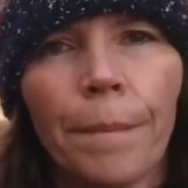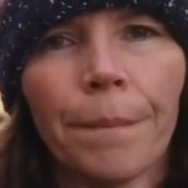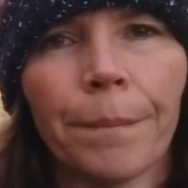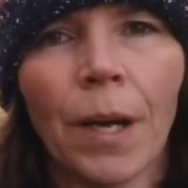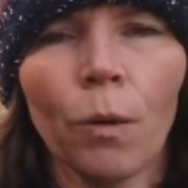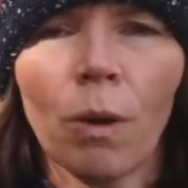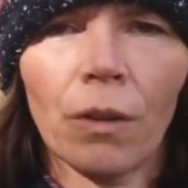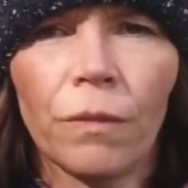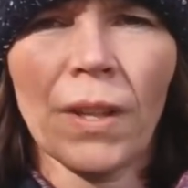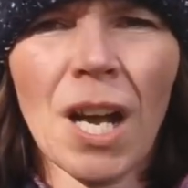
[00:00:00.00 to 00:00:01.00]
Hmm,
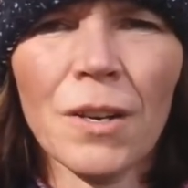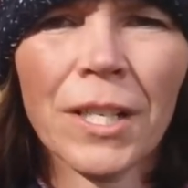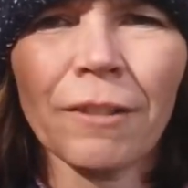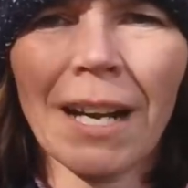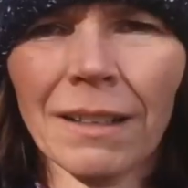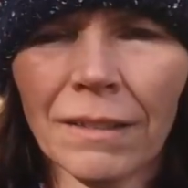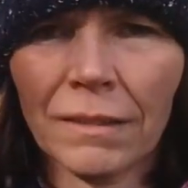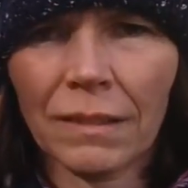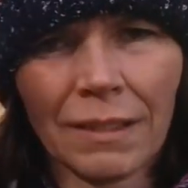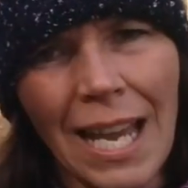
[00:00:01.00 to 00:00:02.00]
what, the Holy Grail?
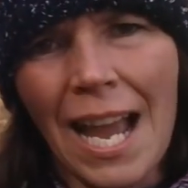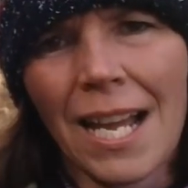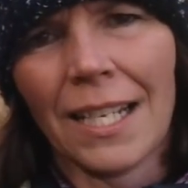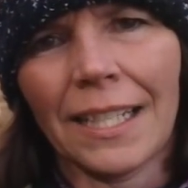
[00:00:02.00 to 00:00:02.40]
That?